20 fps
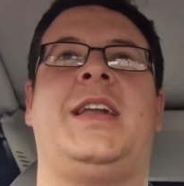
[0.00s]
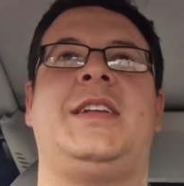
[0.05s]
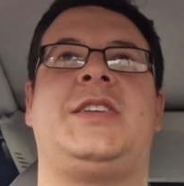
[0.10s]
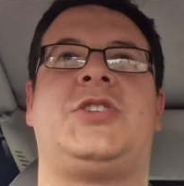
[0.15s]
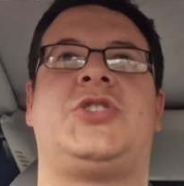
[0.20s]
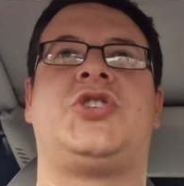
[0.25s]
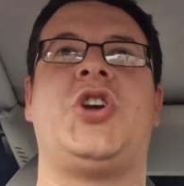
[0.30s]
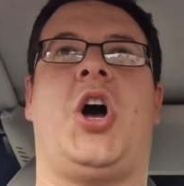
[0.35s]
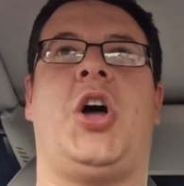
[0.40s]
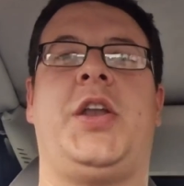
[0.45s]

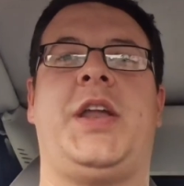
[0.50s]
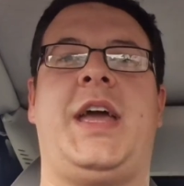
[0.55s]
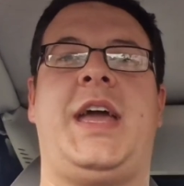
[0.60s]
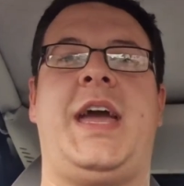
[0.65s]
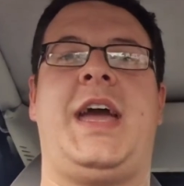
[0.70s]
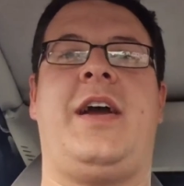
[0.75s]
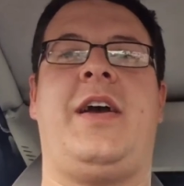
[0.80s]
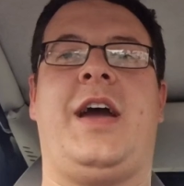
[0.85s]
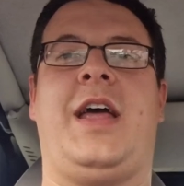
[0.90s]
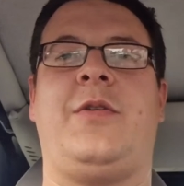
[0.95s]
It's John
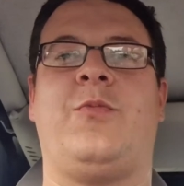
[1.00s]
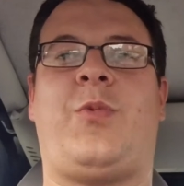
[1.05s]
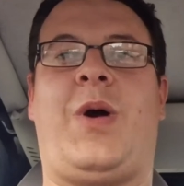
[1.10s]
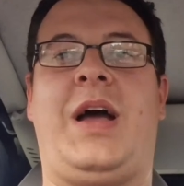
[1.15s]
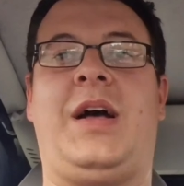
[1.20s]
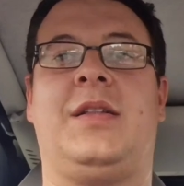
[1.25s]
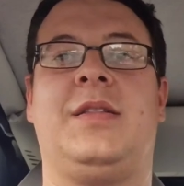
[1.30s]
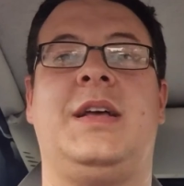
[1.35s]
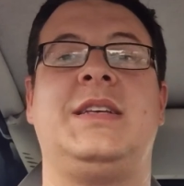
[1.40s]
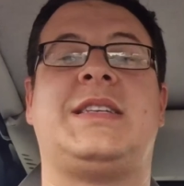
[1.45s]
here, and
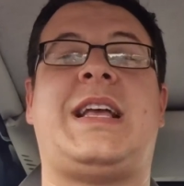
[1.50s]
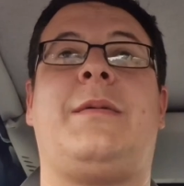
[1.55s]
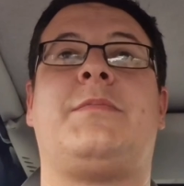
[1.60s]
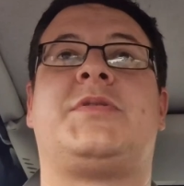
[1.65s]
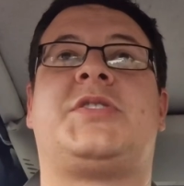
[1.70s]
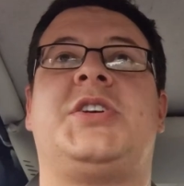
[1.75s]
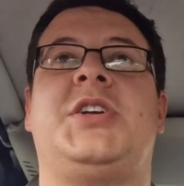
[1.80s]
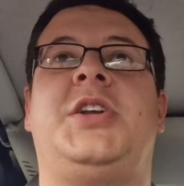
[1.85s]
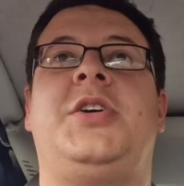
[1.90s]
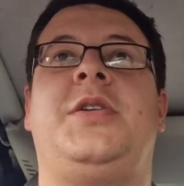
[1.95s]
well, there's
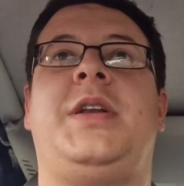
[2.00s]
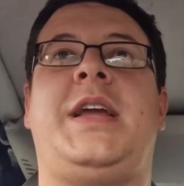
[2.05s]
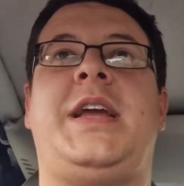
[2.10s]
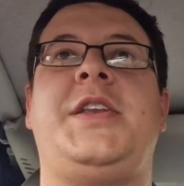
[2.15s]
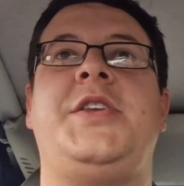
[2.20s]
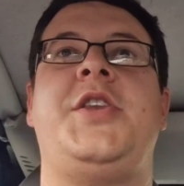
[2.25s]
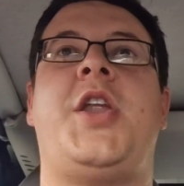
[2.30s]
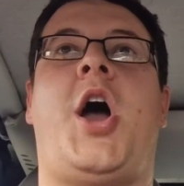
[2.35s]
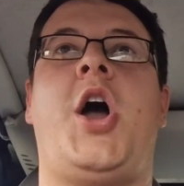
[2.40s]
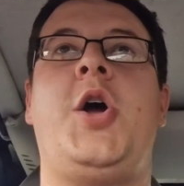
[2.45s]
absolutely
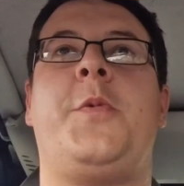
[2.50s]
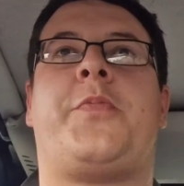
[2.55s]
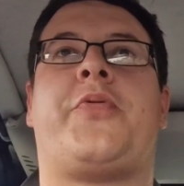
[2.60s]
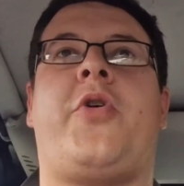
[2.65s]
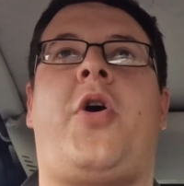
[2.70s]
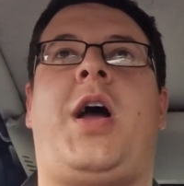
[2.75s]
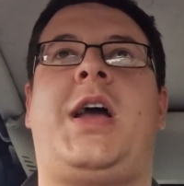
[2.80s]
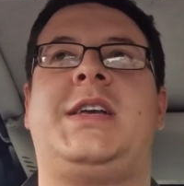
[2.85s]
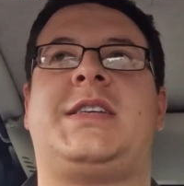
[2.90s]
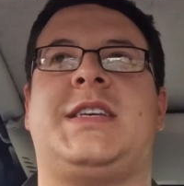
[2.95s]
no
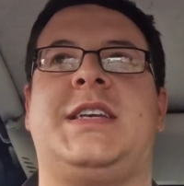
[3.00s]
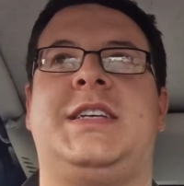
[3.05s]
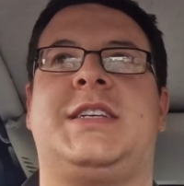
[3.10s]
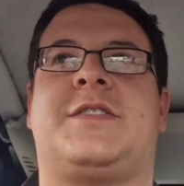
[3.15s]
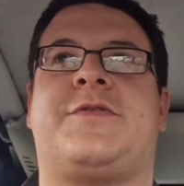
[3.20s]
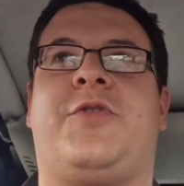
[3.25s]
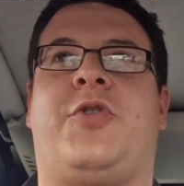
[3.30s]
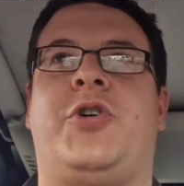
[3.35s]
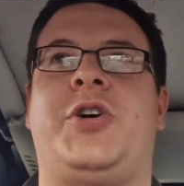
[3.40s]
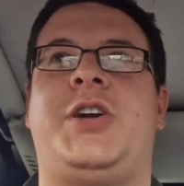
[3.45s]

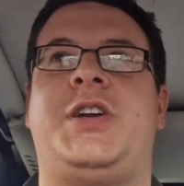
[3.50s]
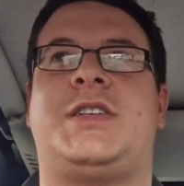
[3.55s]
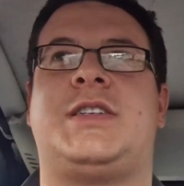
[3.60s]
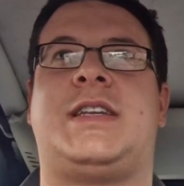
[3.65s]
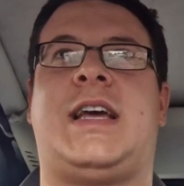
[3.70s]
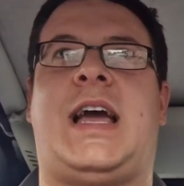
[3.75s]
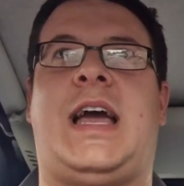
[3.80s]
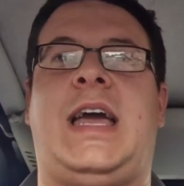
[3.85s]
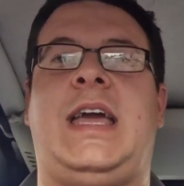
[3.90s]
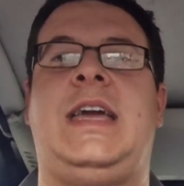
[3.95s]
prizes for you
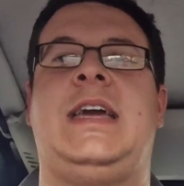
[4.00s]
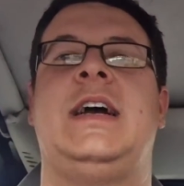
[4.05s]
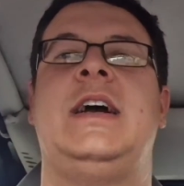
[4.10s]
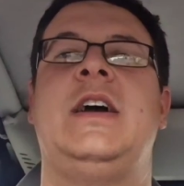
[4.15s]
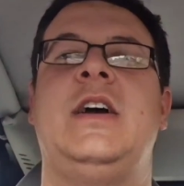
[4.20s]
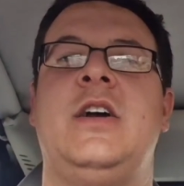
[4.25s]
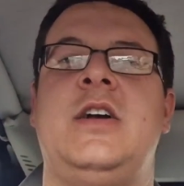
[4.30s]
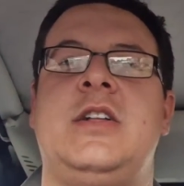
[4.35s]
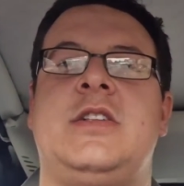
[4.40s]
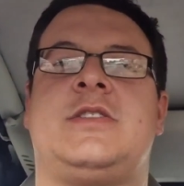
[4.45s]
today
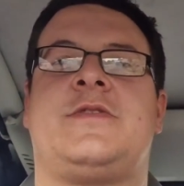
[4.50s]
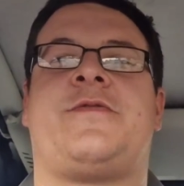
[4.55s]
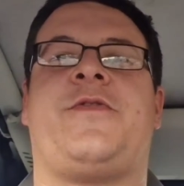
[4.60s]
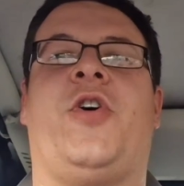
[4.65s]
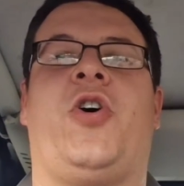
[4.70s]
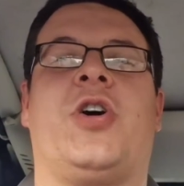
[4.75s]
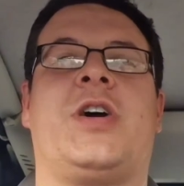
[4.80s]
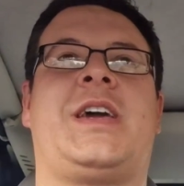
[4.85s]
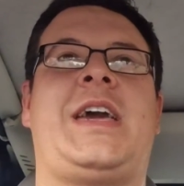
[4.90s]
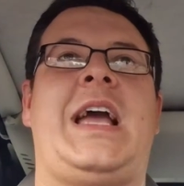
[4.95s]

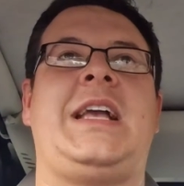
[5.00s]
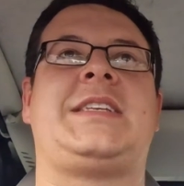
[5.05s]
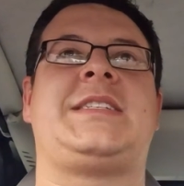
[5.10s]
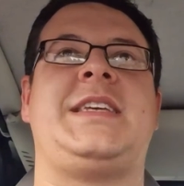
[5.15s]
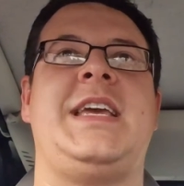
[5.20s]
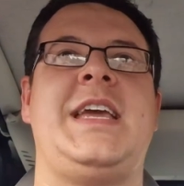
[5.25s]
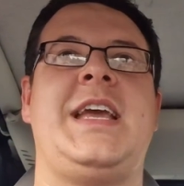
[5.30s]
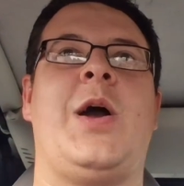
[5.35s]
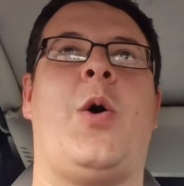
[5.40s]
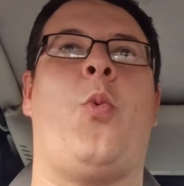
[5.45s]
for
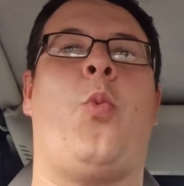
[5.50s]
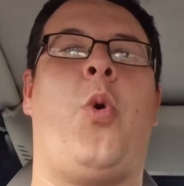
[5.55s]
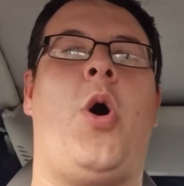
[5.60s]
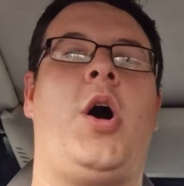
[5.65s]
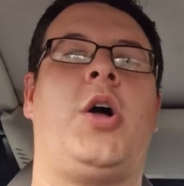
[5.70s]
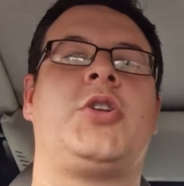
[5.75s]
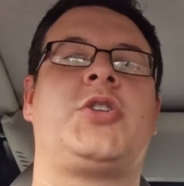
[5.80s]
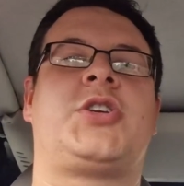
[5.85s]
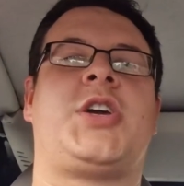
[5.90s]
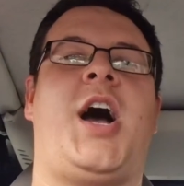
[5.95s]
guessing
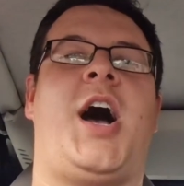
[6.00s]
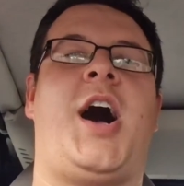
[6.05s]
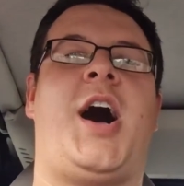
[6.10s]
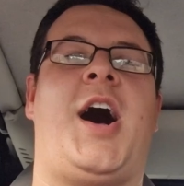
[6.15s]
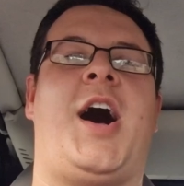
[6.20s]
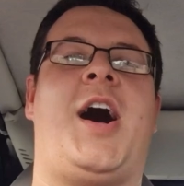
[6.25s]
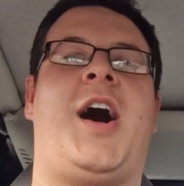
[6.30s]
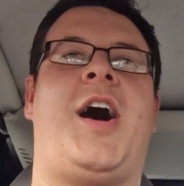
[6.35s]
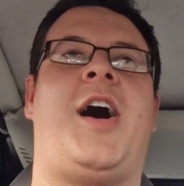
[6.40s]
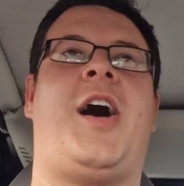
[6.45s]
what
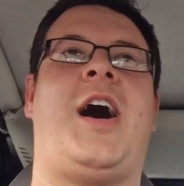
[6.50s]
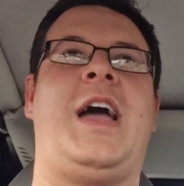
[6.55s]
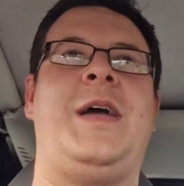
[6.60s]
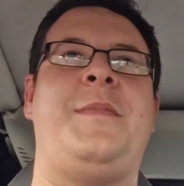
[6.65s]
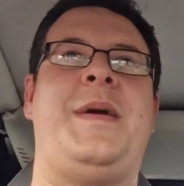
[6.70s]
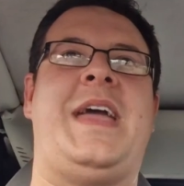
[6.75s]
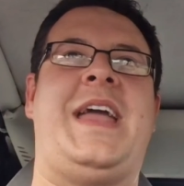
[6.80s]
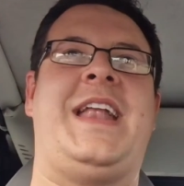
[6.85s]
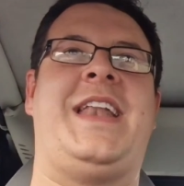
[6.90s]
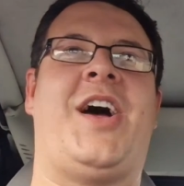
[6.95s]
car
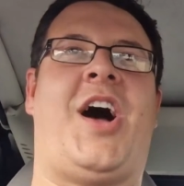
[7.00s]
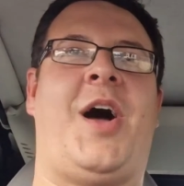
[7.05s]
I'm in.